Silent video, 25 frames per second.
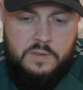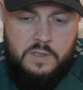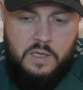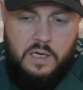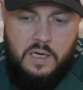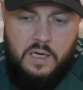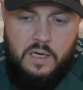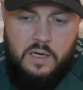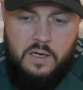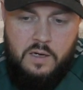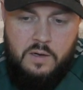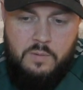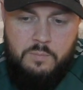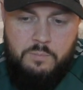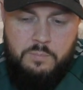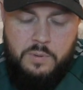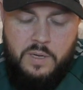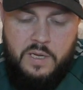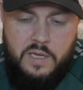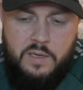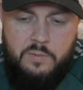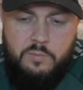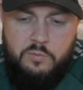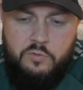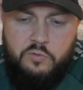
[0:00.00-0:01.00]
But
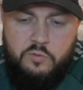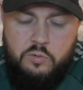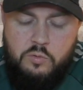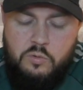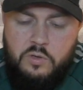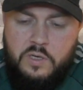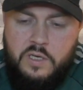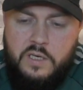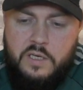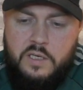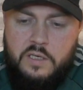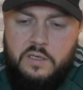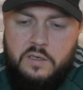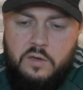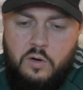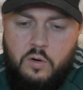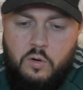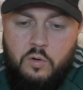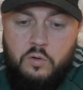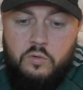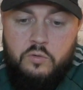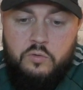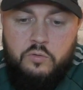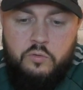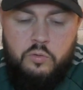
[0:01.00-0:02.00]
he was talking
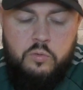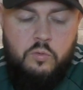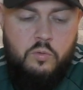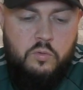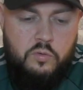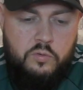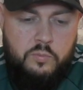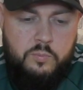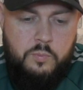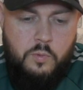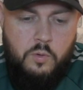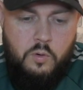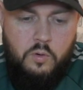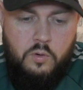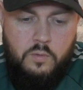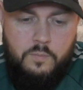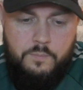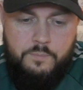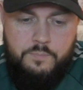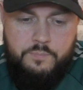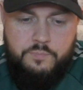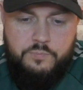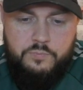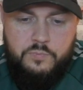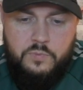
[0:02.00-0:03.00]
on TalkSport
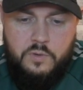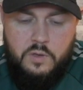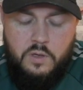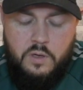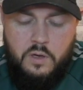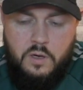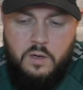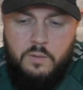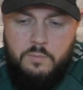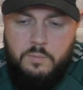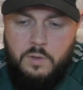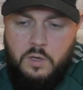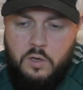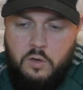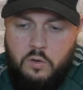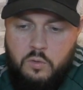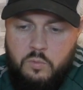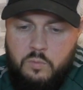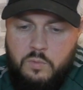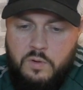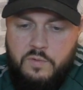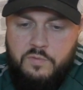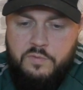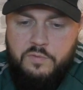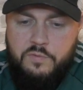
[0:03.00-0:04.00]
along
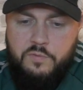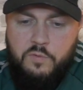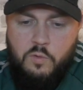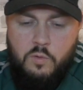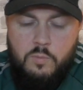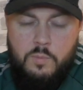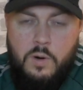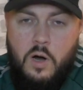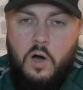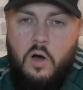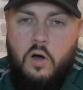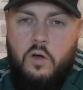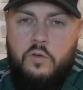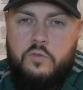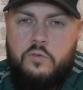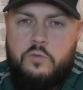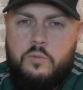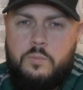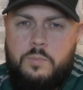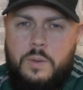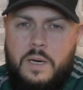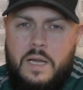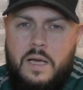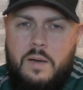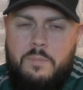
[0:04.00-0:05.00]
with former Arsenal
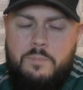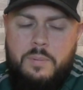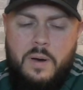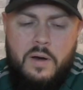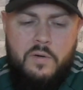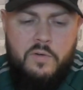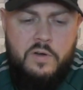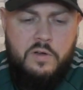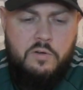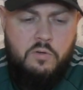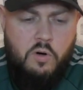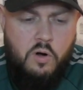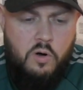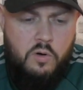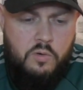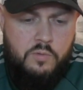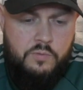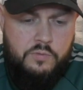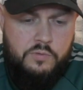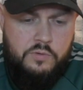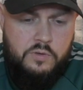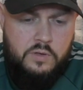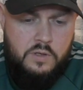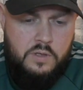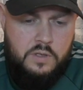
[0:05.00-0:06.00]
player Perry
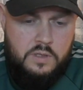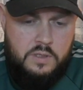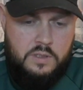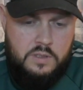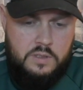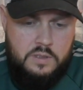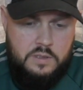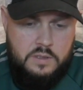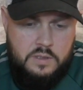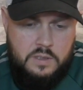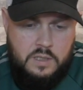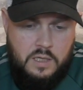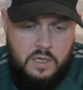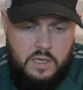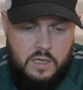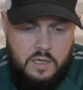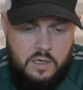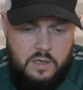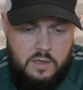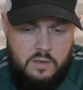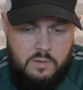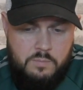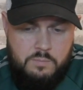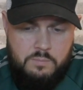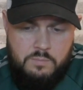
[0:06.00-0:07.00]
Groves.
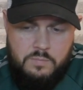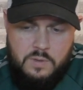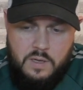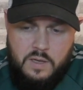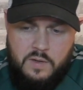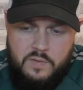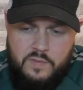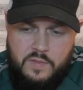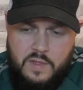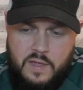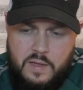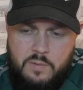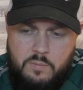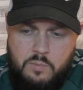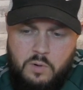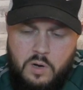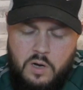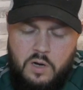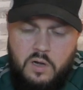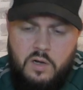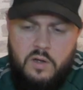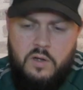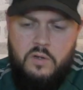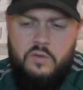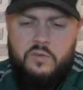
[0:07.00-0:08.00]
And they
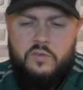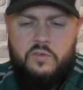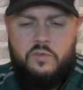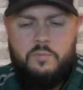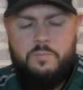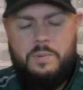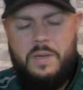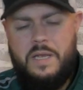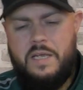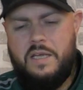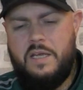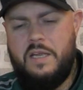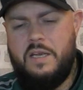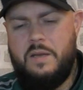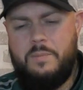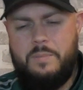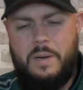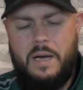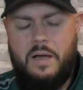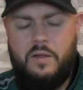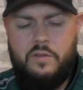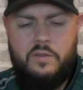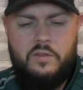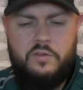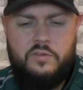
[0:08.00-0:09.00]
were speaking
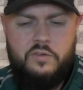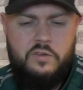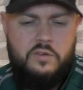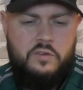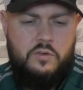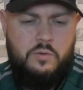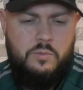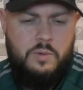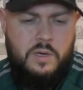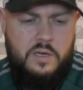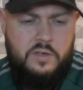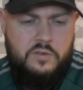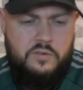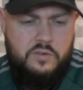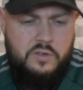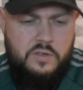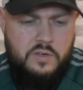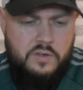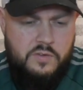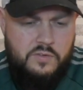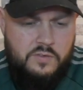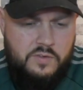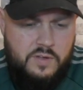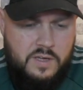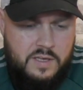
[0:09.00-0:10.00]
about the situation
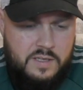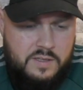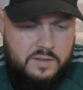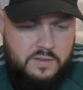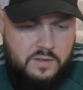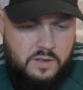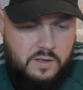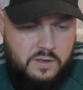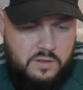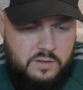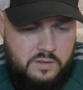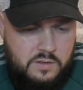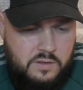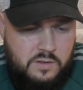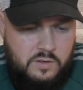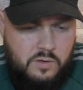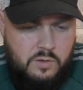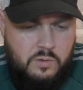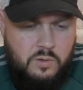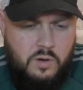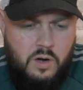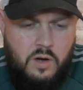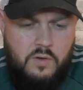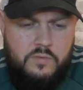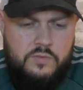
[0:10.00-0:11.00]
and saying that, you
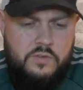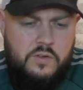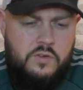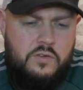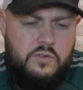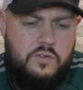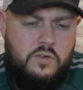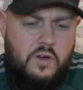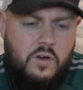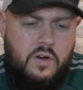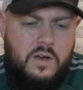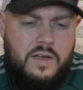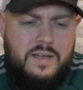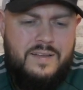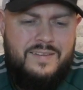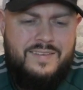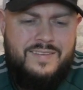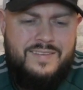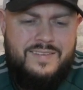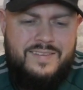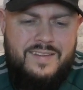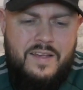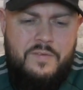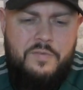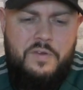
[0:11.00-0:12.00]
know, after starting
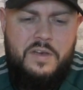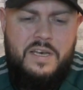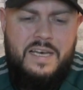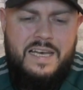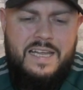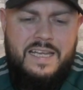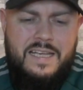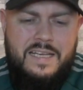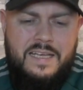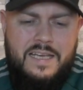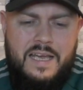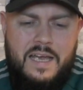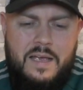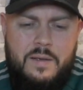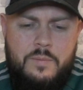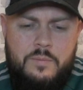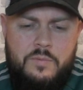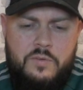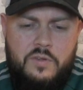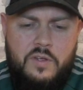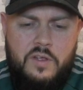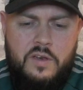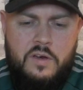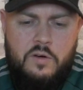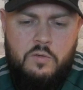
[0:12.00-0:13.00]
7 league
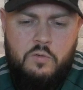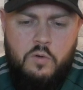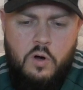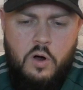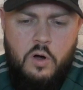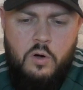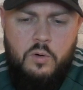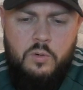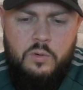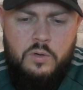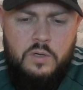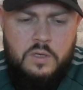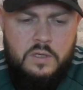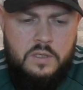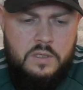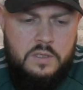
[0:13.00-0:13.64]
games in a row,